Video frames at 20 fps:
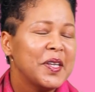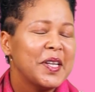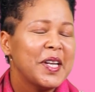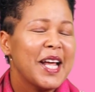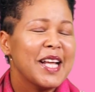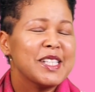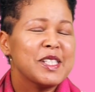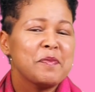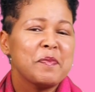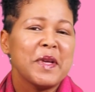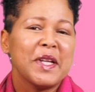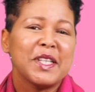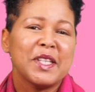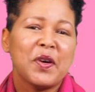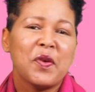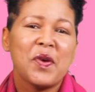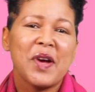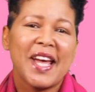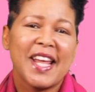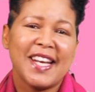let's build
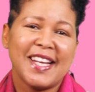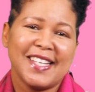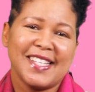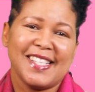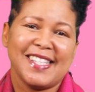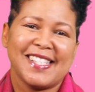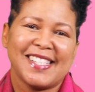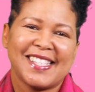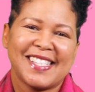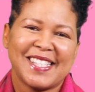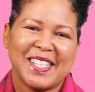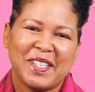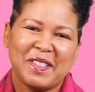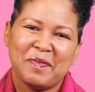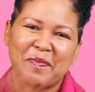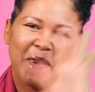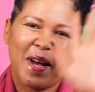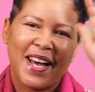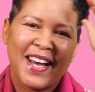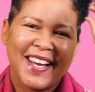awareness.
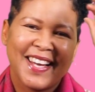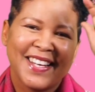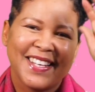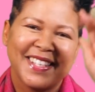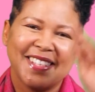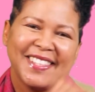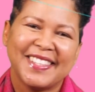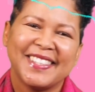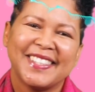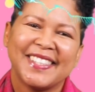Bye.